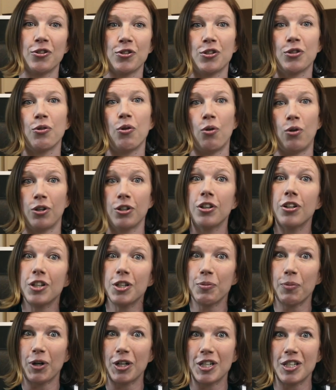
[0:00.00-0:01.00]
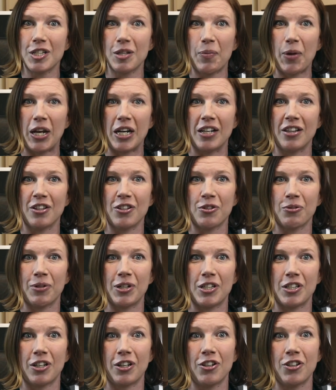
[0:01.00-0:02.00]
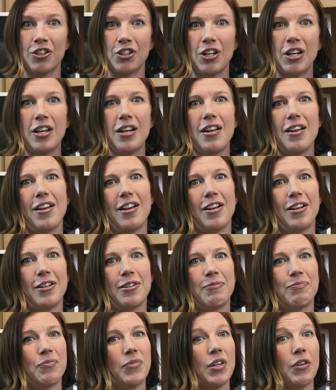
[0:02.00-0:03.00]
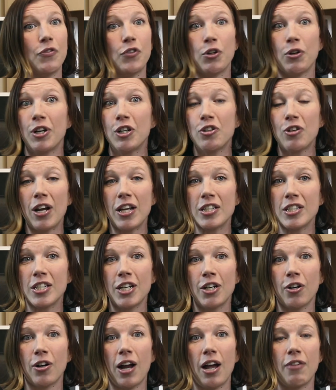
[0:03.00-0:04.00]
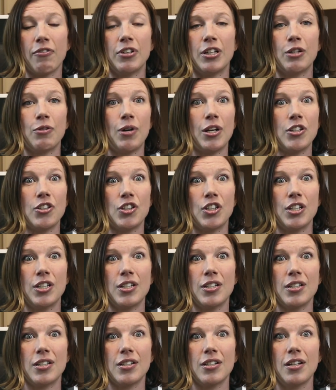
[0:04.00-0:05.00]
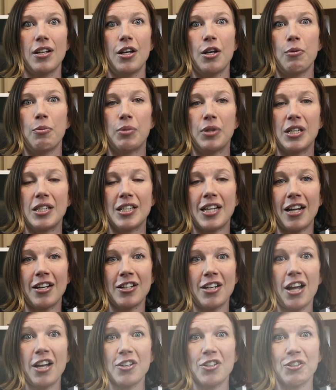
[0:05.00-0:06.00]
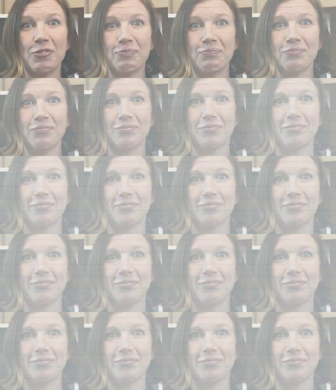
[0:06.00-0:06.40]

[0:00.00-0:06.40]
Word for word: years or older to participate in this research. Um, if you're interested or have any questions, please get in touch.